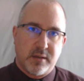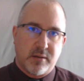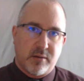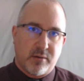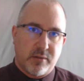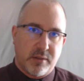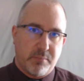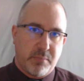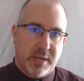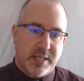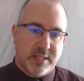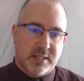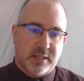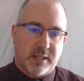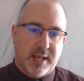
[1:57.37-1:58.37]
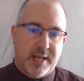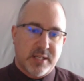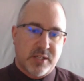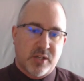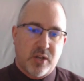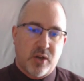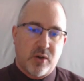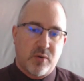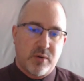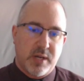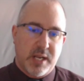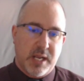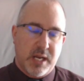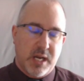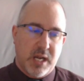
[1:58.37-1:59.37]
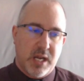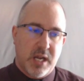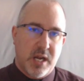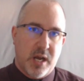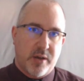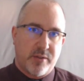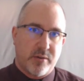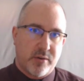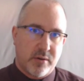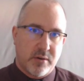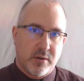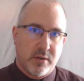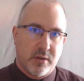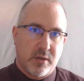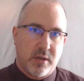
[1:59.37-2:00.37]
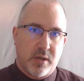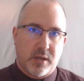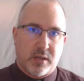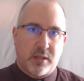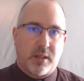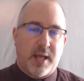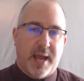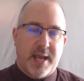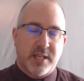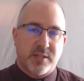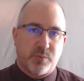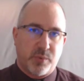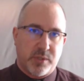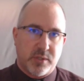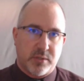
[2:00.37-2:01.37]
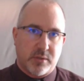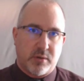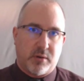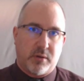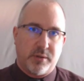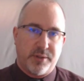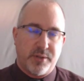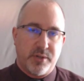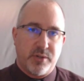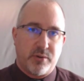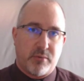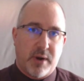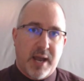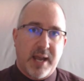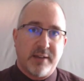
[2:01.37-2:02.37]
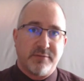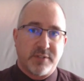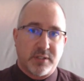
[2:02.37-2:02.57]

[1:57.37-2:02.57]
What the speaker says: or the base class code in another class, which is called the derived